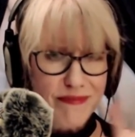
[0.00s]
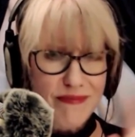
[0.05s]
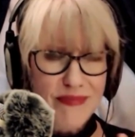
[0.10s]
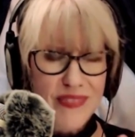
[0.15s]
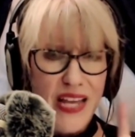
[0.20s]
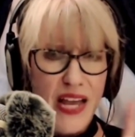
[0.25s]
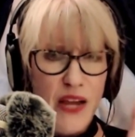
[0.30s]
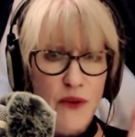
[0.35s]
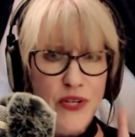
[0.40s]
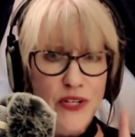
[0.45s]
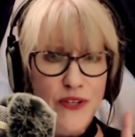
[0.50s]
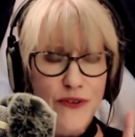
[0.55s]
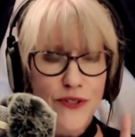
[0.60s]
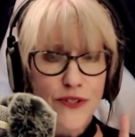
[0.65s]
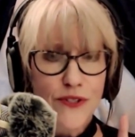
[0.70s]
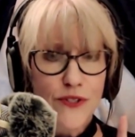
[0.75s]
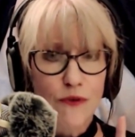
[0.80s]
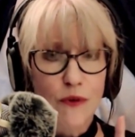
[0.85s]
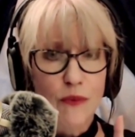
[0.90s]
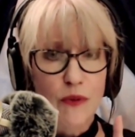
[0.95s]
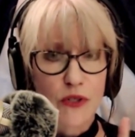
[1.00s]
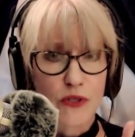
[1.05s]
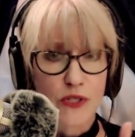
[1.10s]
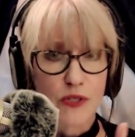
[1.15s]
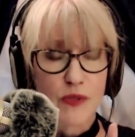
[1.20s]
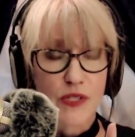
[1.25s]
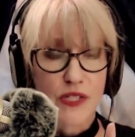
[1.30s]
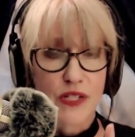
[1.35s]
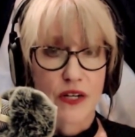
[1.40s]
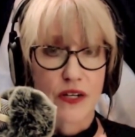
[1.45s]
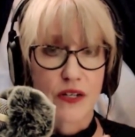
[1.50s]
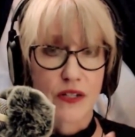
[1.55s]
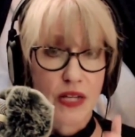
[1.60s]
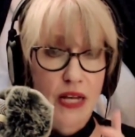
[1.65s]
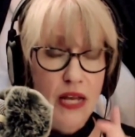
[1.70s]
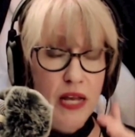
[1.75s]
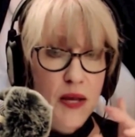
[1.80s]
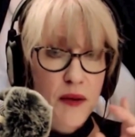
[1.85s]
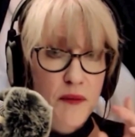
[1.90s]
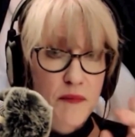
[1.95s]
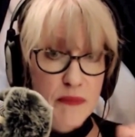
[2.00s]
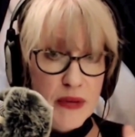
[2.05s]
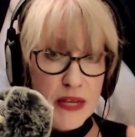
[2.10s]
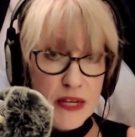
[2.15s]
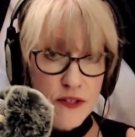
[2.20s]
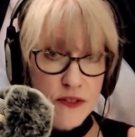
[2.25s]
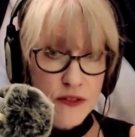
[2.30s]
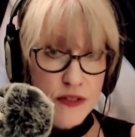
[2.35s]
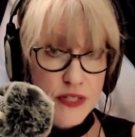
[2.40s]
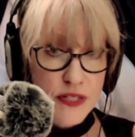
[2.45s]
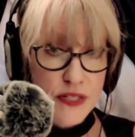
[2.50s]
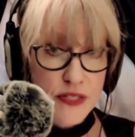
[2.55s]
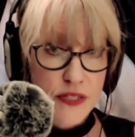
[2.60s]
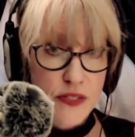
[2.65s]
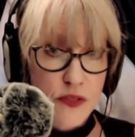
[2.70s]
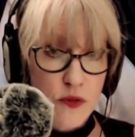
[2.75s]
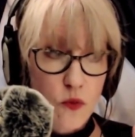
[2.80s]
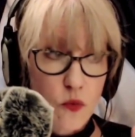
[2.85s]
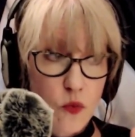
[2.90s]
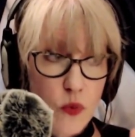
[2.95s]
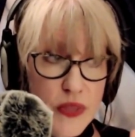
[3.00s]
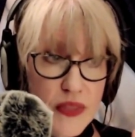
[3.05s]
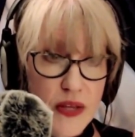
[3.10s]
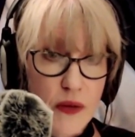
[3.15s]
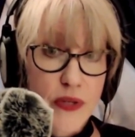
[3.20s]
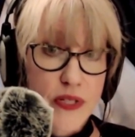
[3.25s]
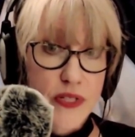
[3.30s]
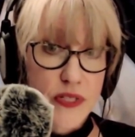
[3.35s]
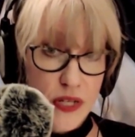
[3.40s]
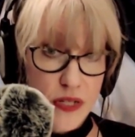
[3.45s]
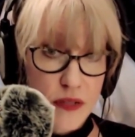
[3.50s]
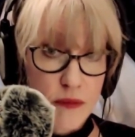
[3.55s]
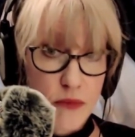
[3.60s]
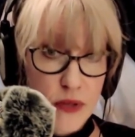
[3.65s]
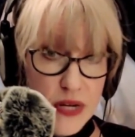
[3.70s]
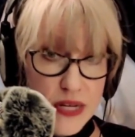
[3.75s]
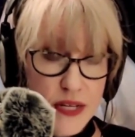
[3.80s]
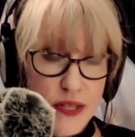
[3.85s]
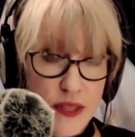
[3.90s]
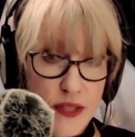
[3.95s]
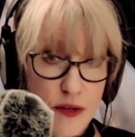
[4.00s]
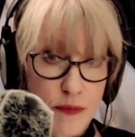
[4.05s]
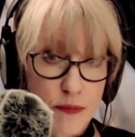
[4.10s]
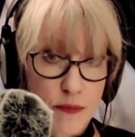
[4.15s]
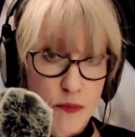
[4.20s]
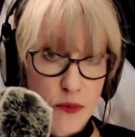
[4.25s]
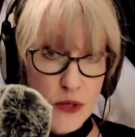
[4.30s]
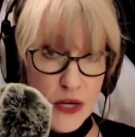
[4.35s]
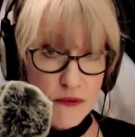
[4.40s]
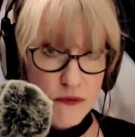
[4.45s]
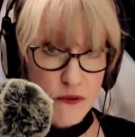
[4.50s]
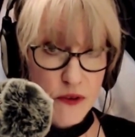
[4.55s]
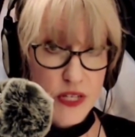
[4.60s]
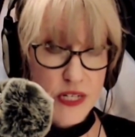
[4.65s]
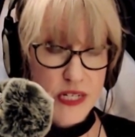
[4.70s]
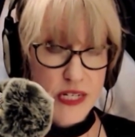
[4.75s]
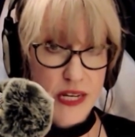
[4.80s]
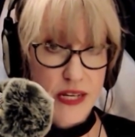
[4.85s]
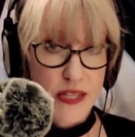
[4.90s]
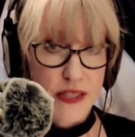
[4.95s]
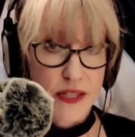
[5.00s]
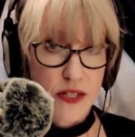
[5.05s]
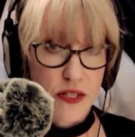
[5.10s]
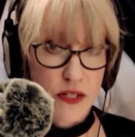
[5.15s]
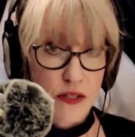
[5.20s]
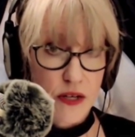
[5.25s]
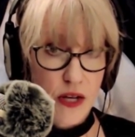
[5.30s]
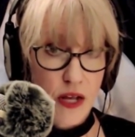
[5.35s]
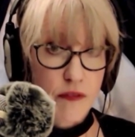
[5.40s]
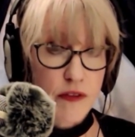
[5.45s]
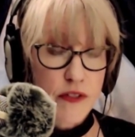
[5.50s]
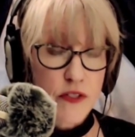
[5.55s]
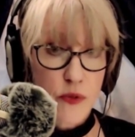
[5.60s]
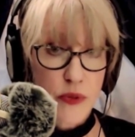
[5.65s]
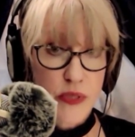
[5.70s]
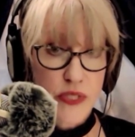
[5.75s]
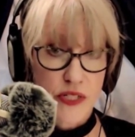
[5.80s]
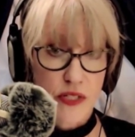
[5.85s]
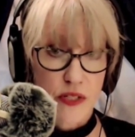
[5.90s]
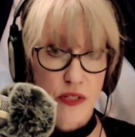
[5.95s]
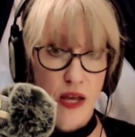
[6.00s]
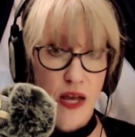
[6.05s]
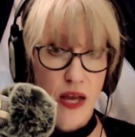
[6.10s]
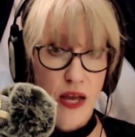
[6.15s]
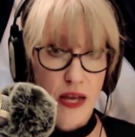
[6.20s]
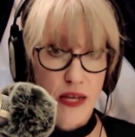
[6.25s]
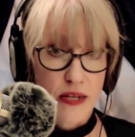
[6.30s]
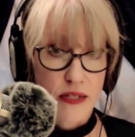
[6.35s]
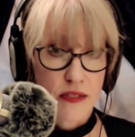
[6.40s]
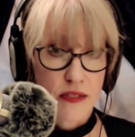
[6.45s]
And we know this from A Christmas Carol. Bakeries, when they were done breaking their bread for the day, their ovens were still hot.